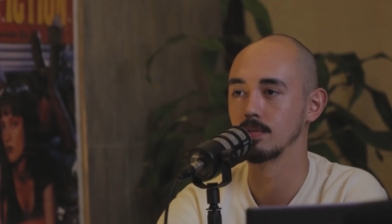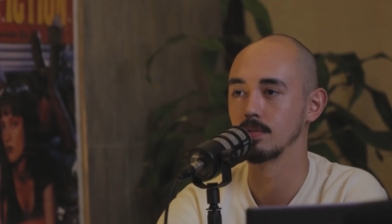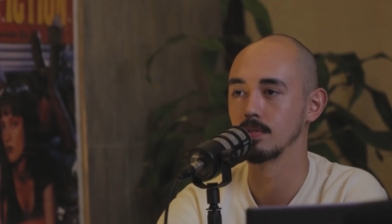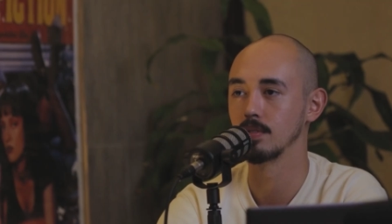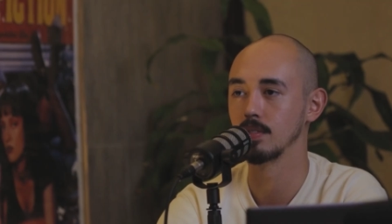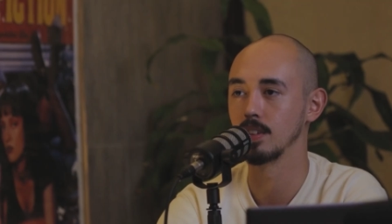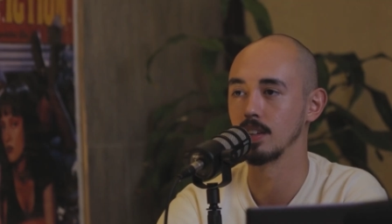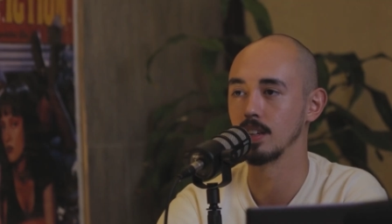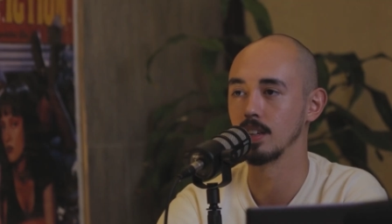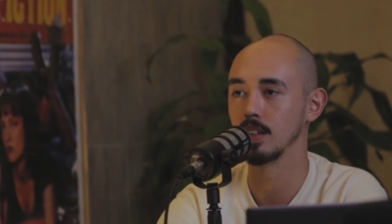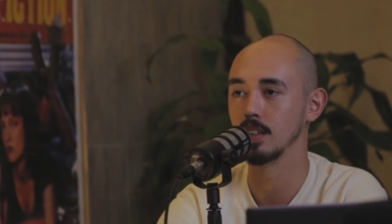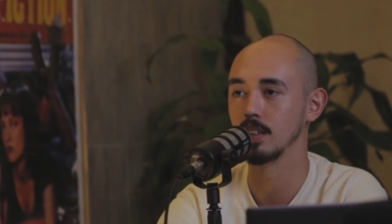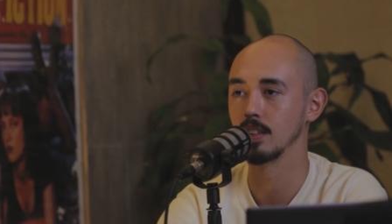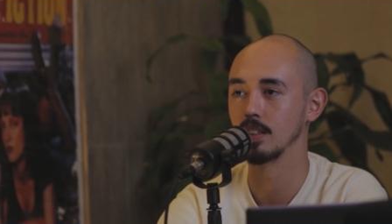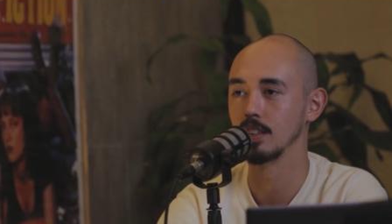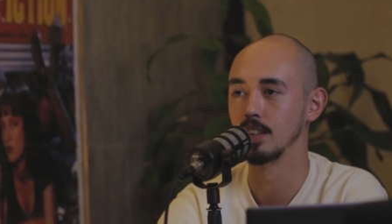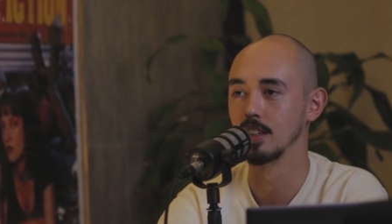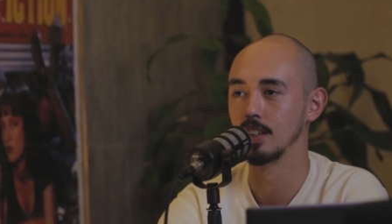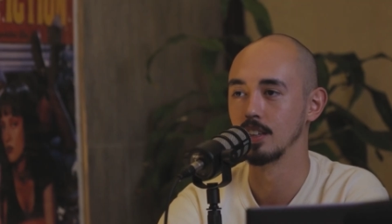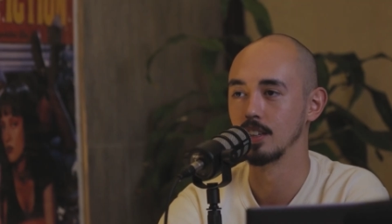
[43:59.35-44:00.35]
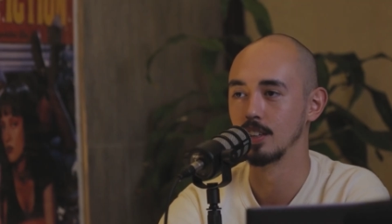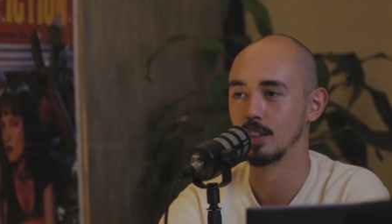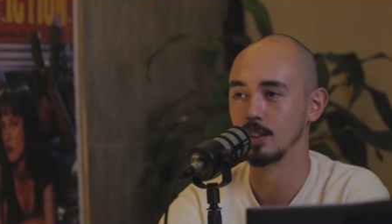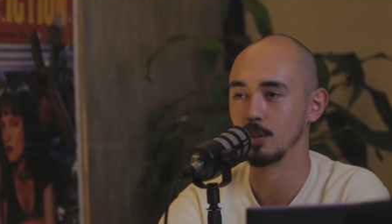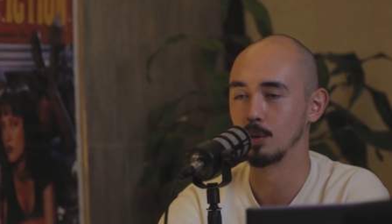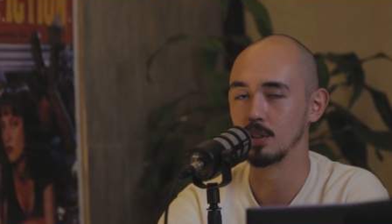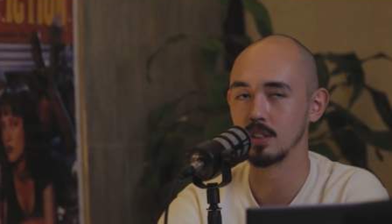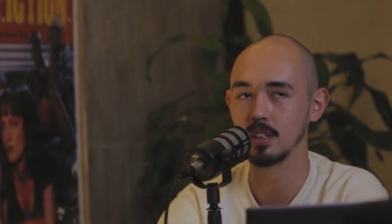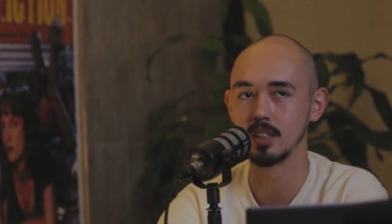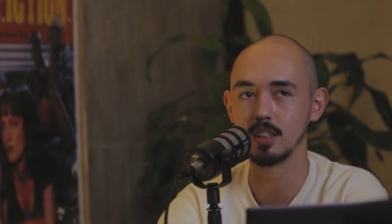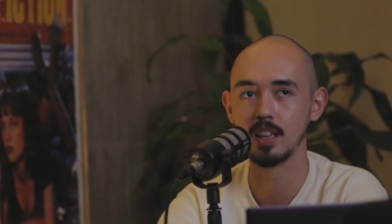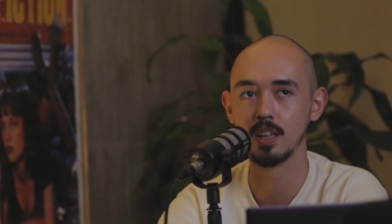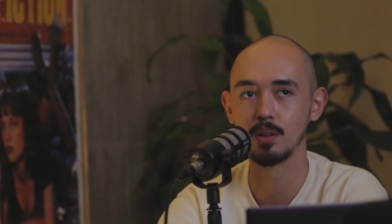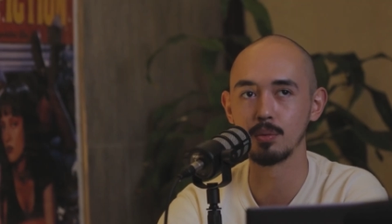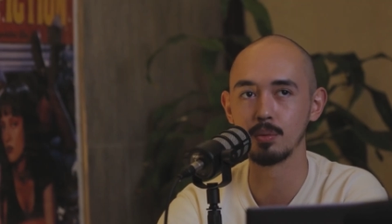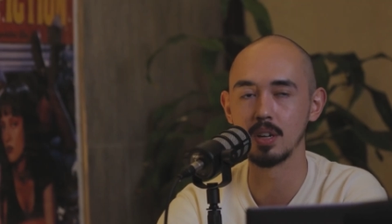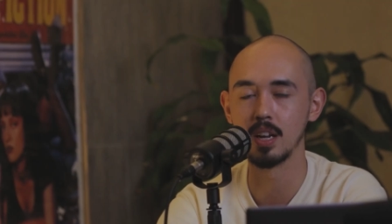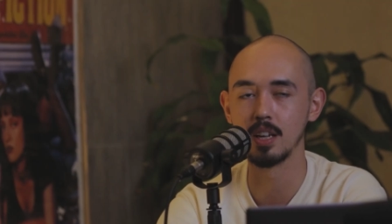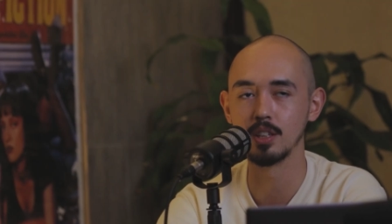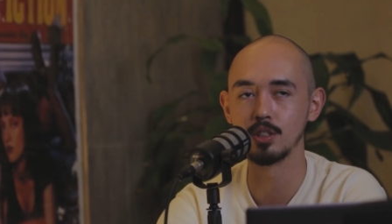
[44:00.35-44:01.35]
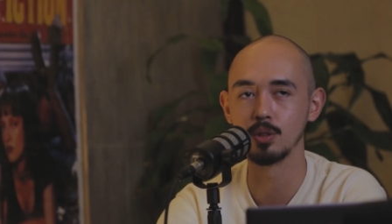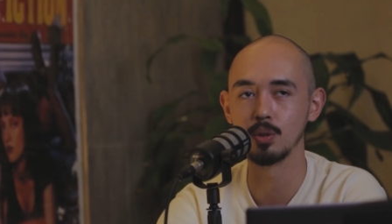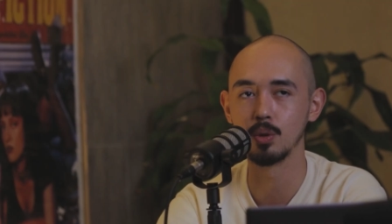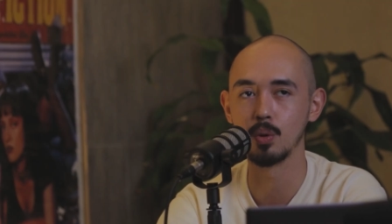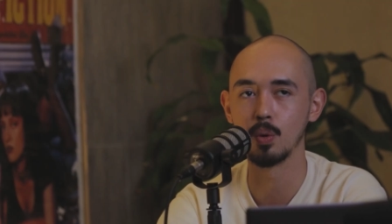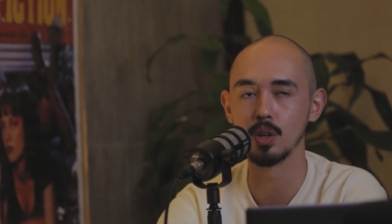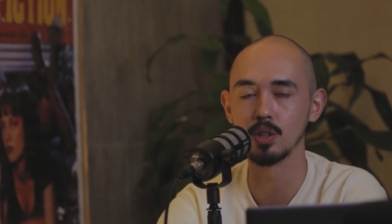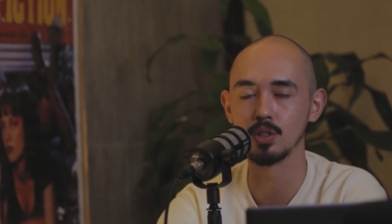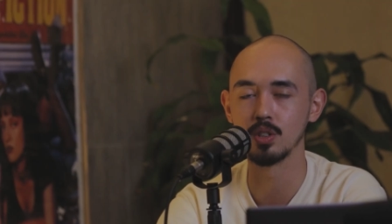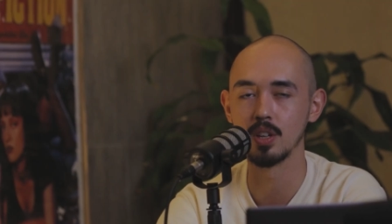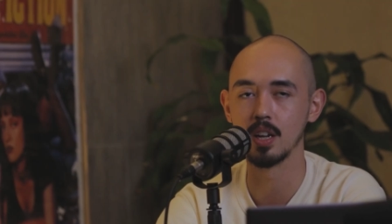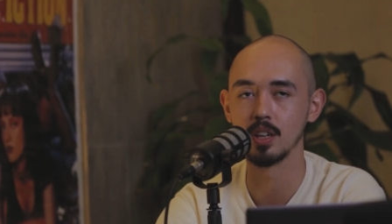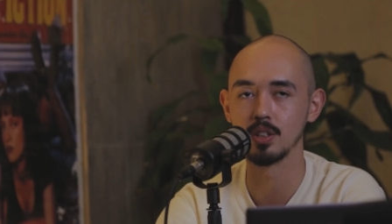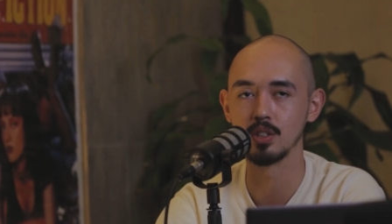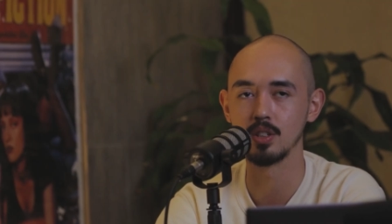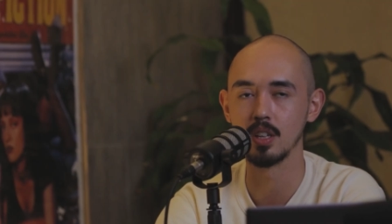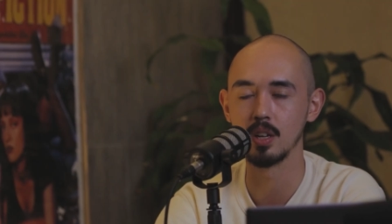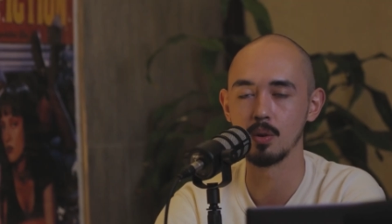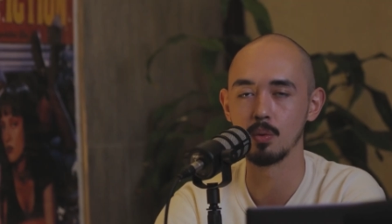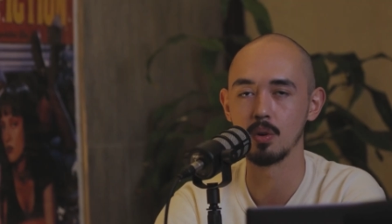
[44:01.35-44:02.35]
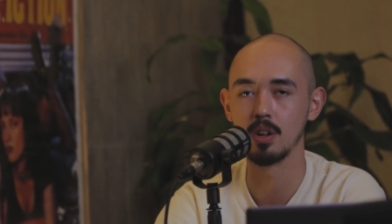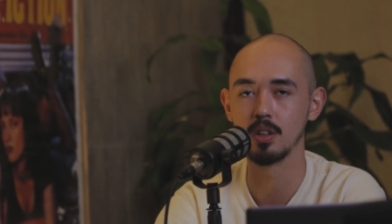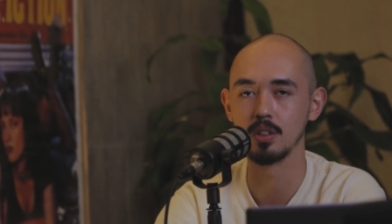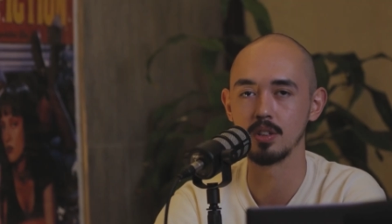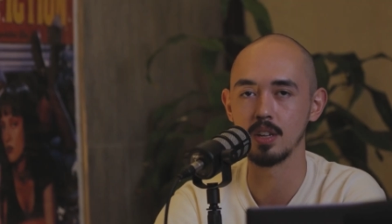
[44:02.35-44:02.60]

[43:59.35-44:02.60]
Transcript: Yeah. Well, that relates to a question, actually, that I wanted to